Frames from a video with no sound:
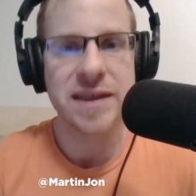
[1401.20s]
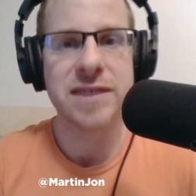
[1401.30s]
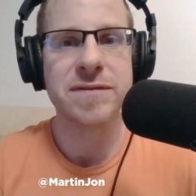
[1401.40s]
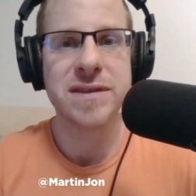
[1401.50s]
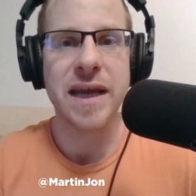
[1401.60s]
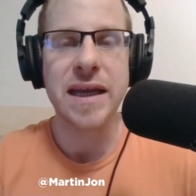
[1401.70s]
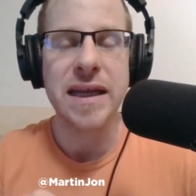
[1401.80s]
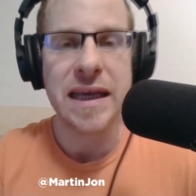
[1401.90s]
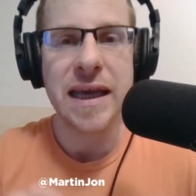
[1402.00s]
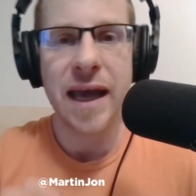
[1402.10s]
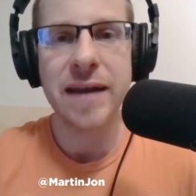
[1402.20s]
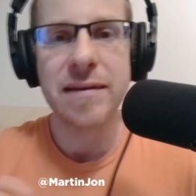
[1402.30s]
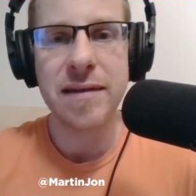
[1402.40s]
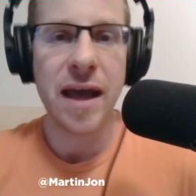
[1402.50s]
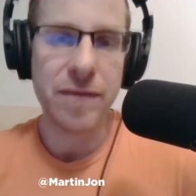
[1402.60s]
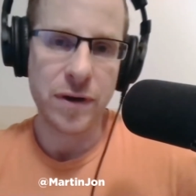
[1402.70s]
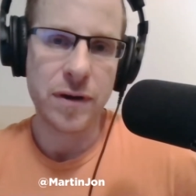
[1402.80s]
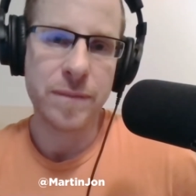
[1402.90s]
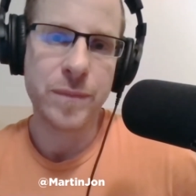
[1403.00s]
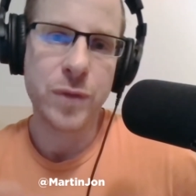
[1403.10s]
addictive state. He had
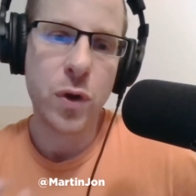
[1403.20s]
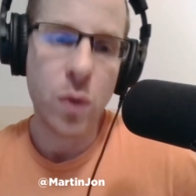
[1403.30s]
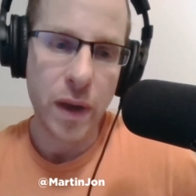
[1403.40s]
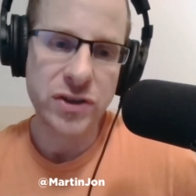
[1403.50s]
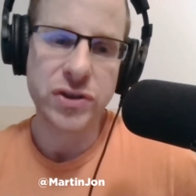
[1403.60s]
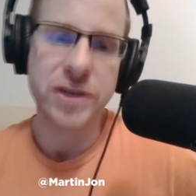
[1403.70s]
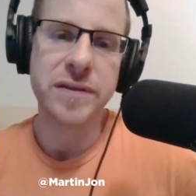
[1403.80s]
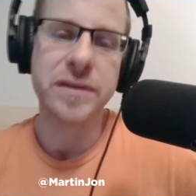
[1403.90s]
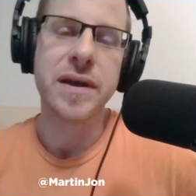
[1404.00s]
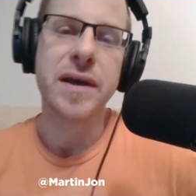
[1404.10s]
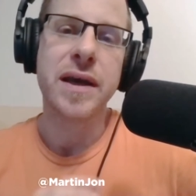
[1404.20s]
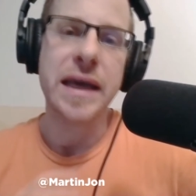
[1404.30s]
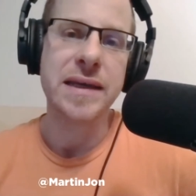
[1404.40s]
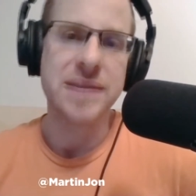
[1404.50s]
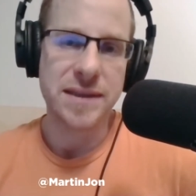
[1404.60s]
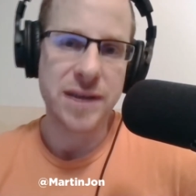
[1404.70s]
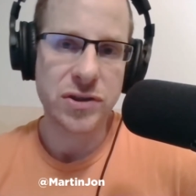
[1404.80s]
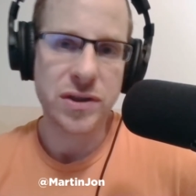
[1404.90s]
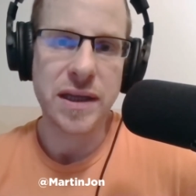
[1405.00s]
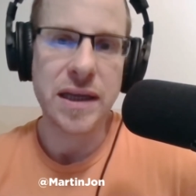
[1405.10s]
never questioned his
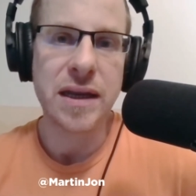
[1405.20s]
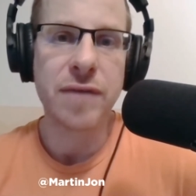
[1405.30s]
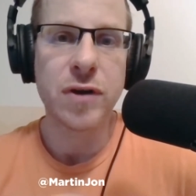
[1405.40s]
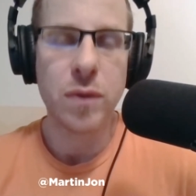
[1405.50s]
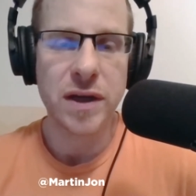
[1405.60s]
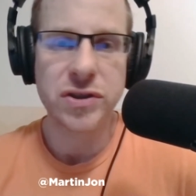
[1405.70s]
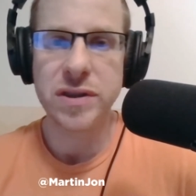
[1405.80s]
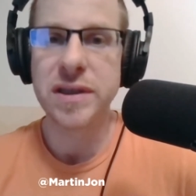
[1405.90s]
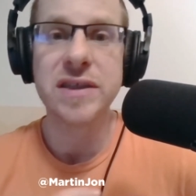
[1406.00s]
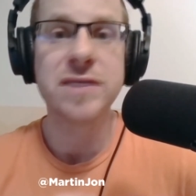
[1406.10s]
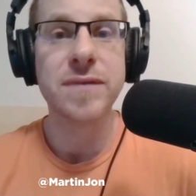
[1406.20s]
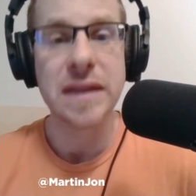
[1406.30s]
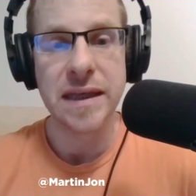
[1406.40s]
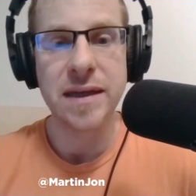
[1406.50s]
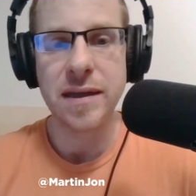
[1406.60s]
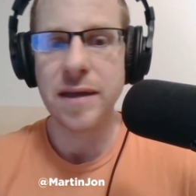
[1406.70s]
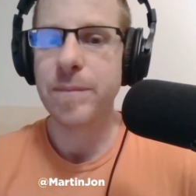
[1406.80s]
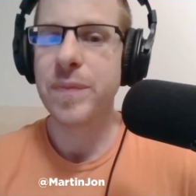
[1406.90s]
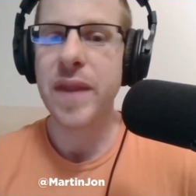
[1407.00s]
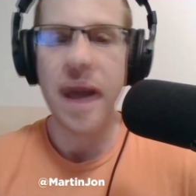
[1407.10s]
addiction. He never questioned his
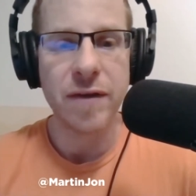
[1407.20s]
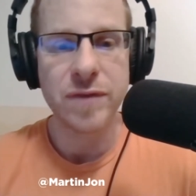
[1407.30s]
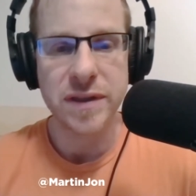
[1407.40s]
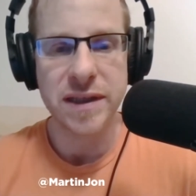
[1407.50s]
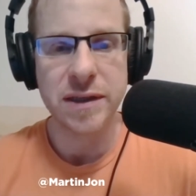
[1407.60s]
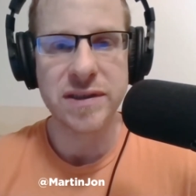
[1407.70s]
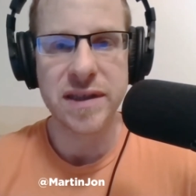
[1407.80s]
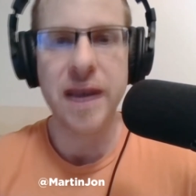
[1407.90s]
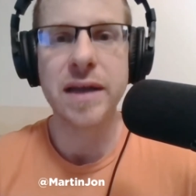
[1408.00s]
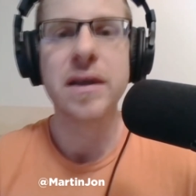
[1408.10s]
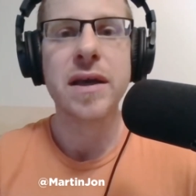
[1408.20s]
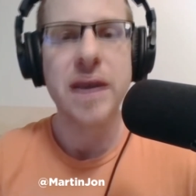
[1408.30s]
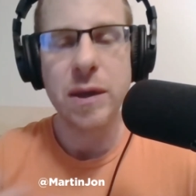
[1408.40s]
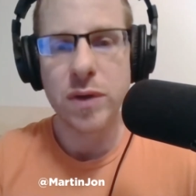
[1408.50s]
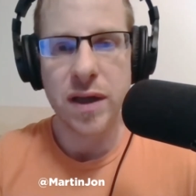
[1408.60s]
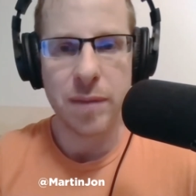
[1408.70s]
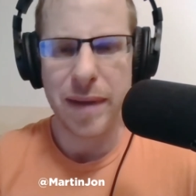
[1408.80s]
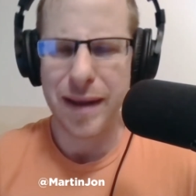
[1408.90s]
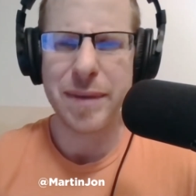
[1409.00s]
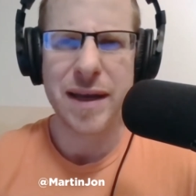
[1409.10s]
validity. Everything he said, he would
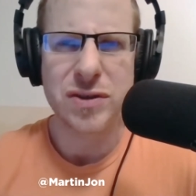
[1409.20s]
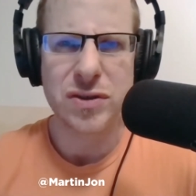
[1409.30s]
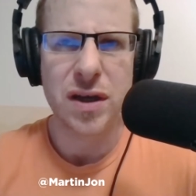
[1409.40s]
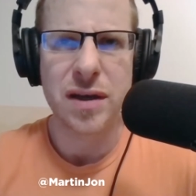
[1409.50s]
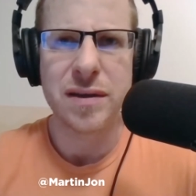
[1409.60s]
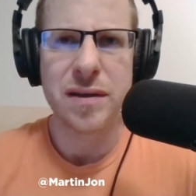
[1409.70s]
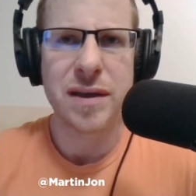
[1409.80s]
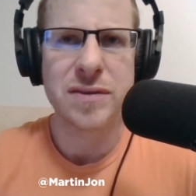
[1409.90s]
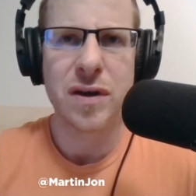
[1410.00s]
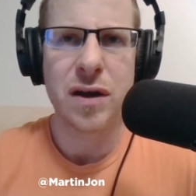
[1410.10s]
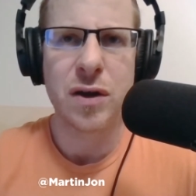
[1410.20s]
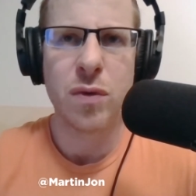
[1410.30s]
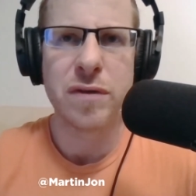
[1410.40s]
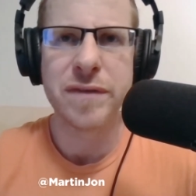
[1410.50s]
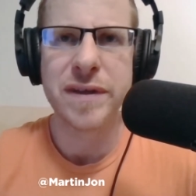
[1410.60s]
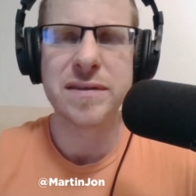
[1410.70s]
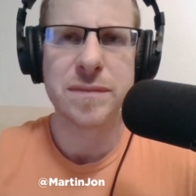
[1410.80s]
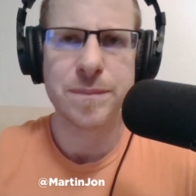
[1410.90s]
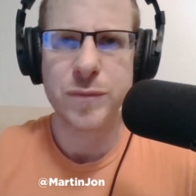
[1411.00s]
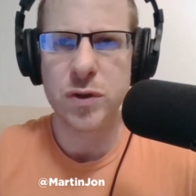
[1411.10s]
come out. I mean, I saw a quote of
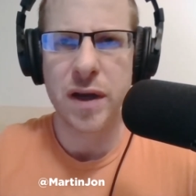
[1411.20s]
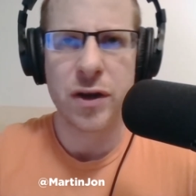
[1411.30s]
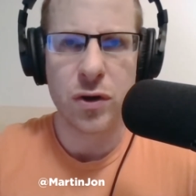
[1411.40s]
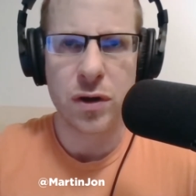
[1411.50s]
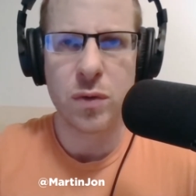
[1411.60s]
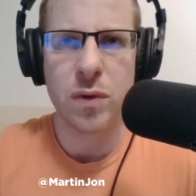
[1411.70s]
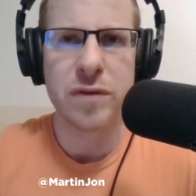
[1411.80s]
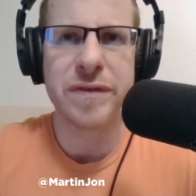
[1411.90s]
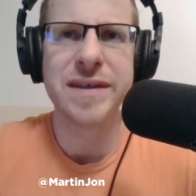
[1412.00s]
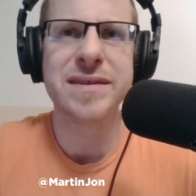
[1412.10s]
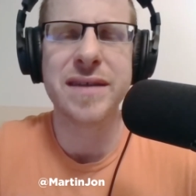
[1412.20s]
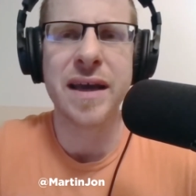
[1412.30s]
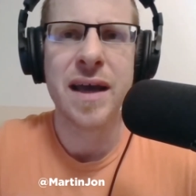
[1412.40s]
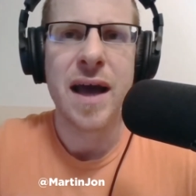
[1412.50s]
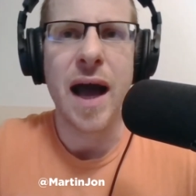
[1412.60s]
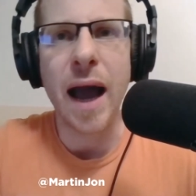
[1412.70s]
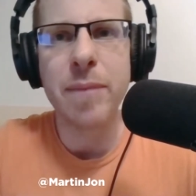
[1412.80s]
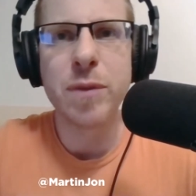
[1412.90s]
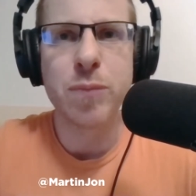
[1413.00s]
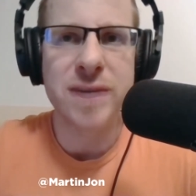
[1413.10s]
his, or I heard a quote of his say,
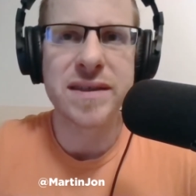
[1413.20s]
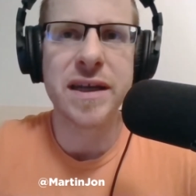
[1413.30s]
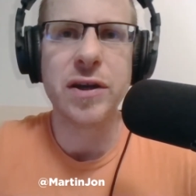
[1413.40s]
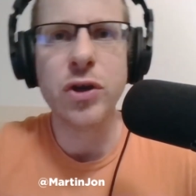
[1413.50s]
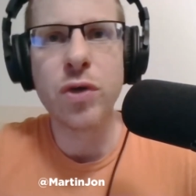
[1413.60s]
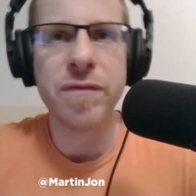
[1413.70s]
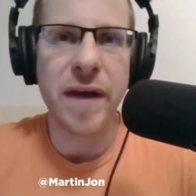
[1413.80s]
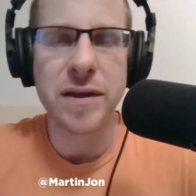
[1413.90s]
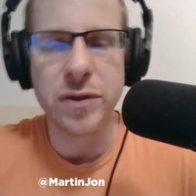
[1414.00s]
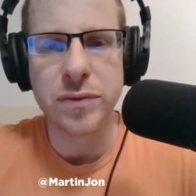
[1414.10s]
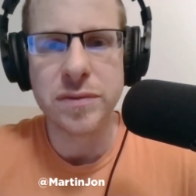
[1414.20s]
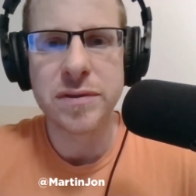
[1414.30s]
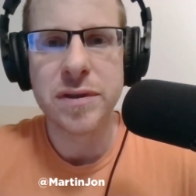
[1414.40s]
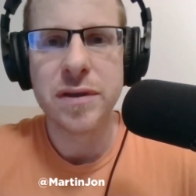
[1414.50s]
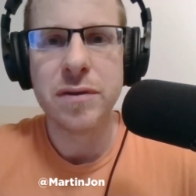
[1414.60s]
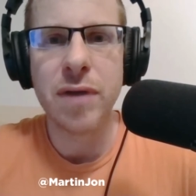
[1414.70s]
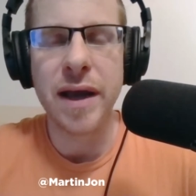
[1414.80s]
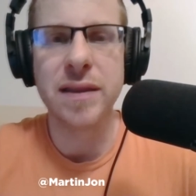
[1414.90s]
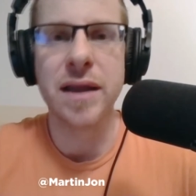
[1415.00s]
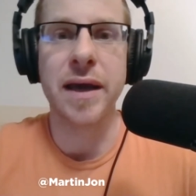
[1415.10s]
"I'm the president, you're fake news,"
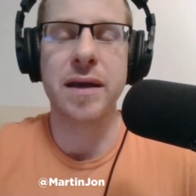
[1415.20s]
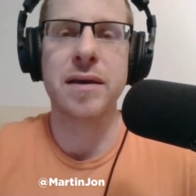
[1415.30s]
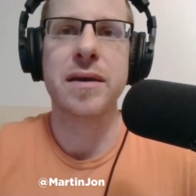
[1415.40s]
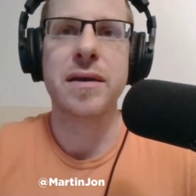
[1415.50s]
right? Like